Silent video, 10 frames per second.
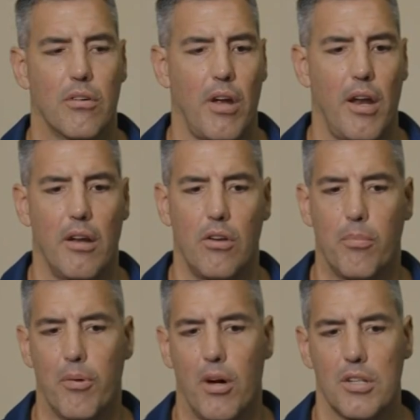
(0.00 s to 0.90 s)
they're creating a
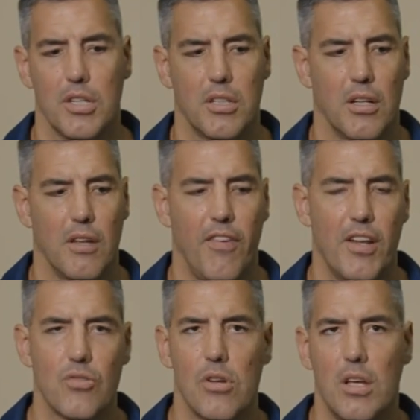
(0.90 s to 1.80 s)
new project, and
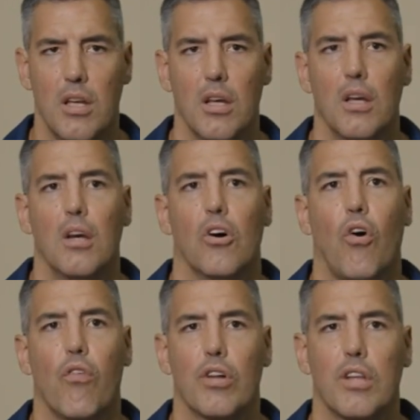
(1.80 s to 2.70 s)
eventually,
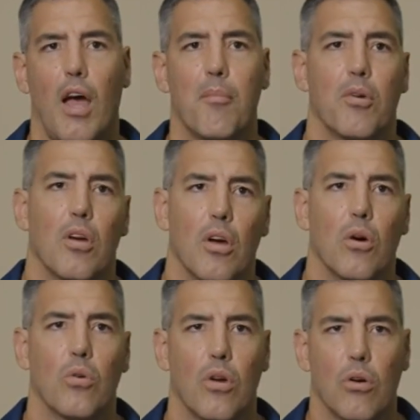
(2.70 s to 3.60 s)
over time,
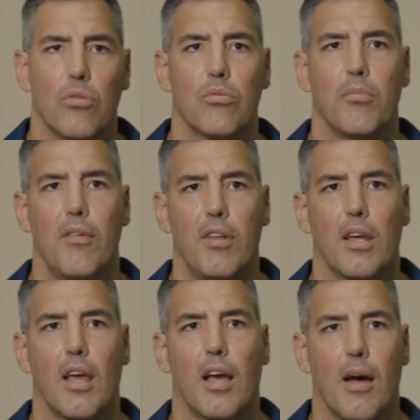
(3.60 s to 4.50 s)
who knows, maybe
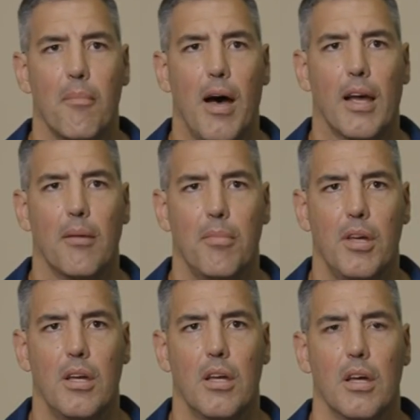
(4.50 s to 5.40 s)
they can come back and
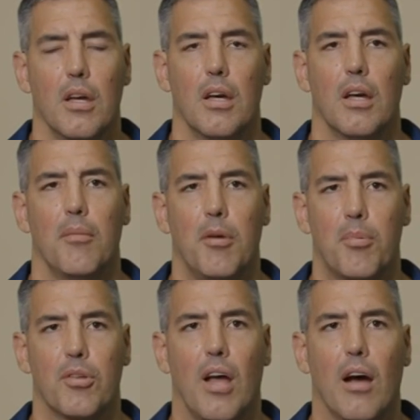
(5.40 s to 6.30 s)
be
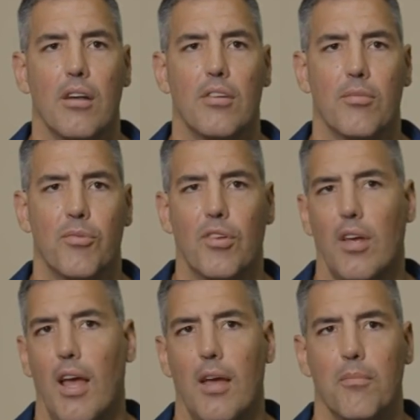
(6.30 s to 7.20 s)
protagonists in
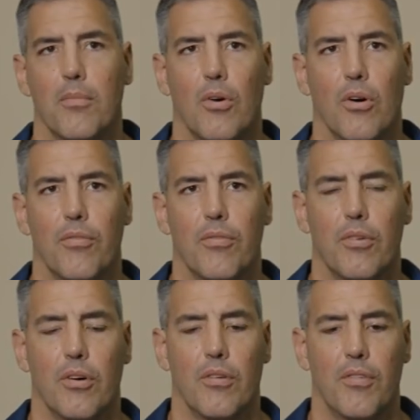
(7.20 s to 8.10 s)
the game
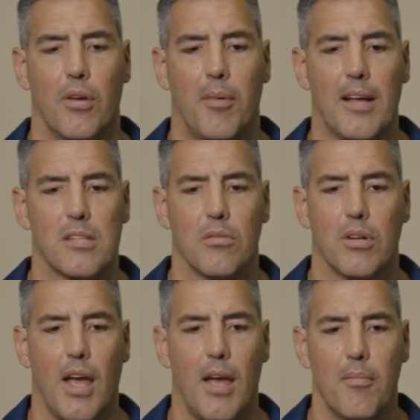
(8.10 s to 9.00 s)
of the
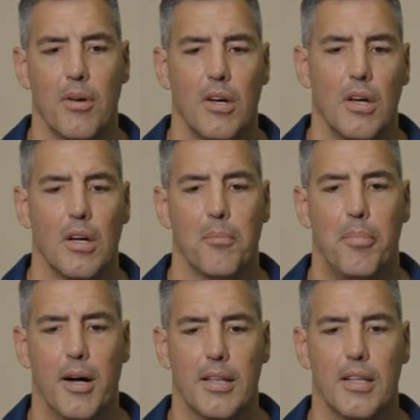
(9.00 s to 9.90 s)
basketball game.
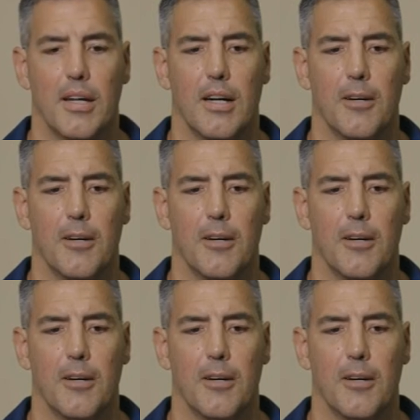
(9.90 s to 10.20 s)
But